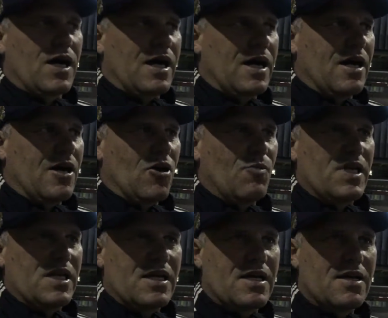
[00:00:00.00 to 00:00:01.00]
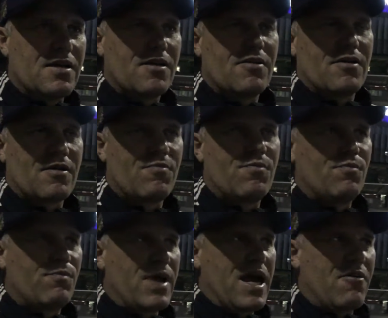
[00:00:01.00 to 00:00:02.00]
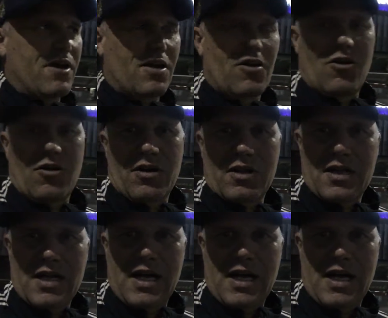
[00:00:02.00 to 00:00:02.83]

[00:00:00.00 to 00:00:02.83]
I'll be powering along,